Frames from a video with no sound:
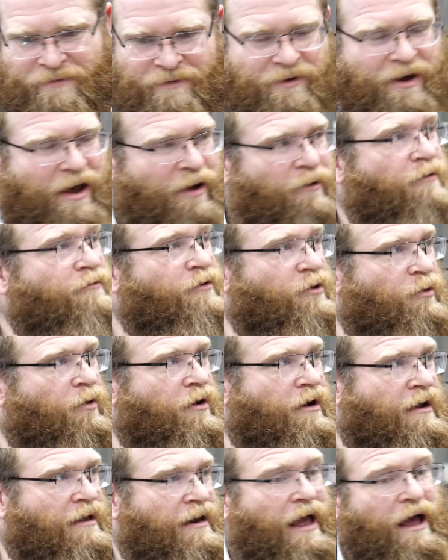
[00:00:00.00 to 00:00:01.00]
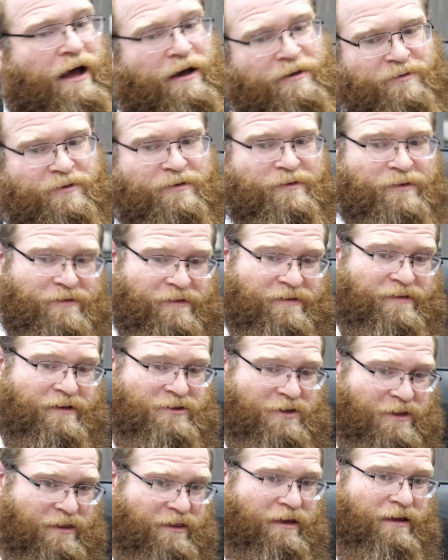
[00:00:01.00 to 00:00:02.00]
however you work it out, there's also
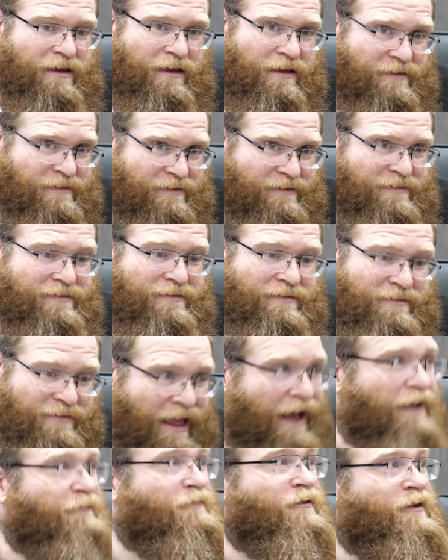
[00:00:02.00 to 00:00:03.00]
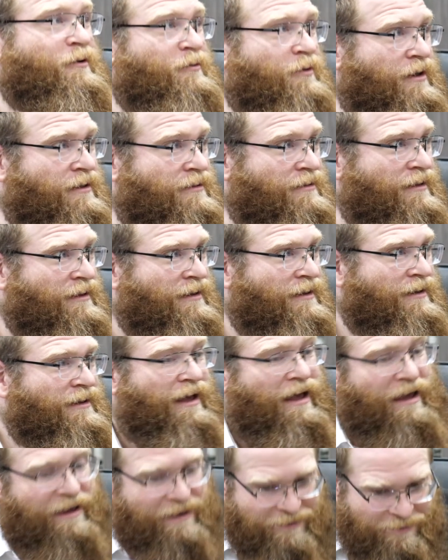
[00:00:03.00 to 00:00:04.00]
such a thing as not free will.
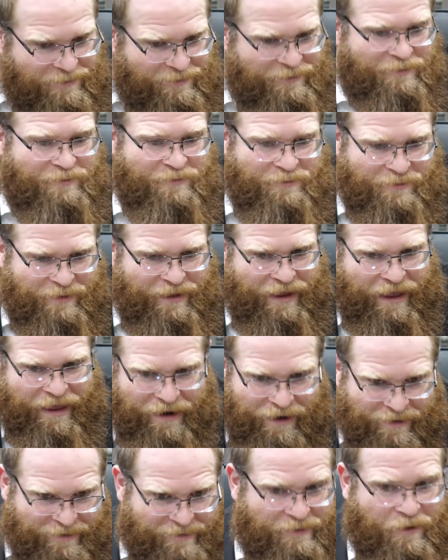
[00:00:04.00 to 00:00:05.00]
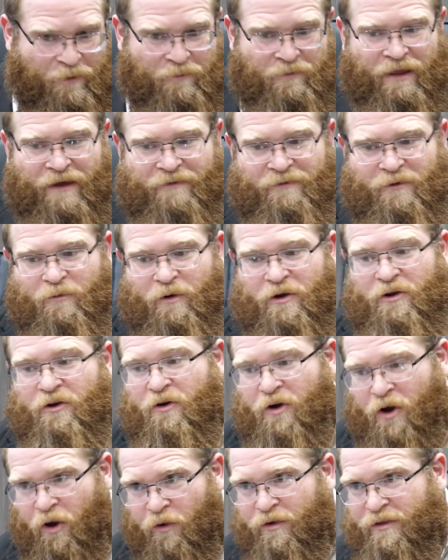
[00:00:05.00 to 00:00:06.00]
And on some level, what you're
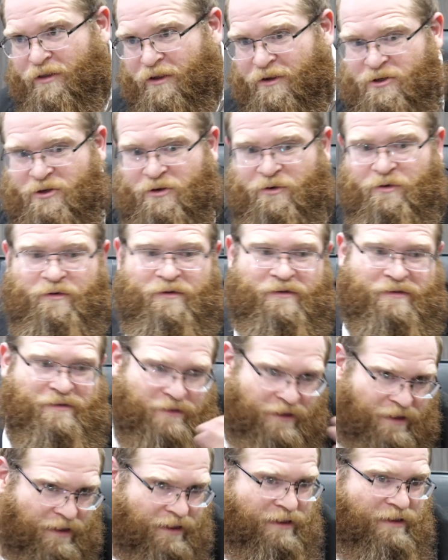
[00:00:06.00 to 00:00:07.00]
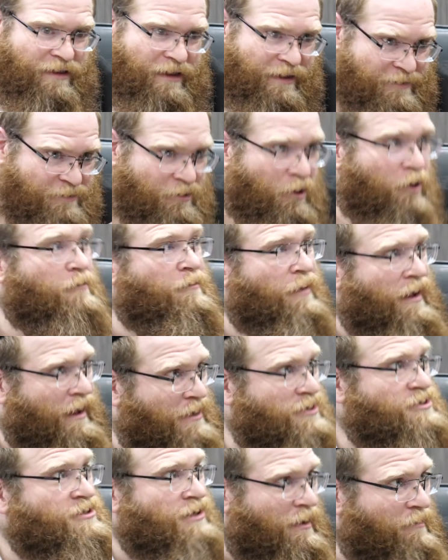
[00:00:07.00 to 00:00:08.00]
going to choose is known by
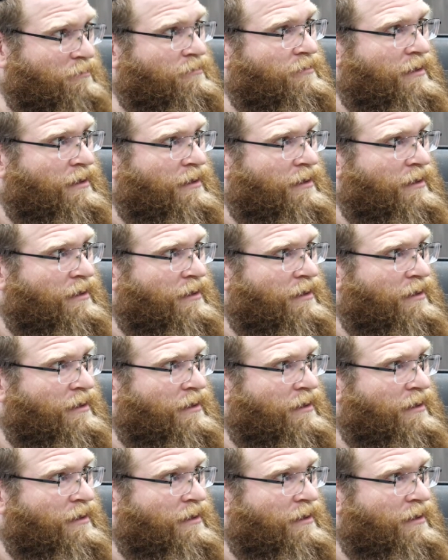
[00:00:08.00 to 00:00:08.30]
Hashem.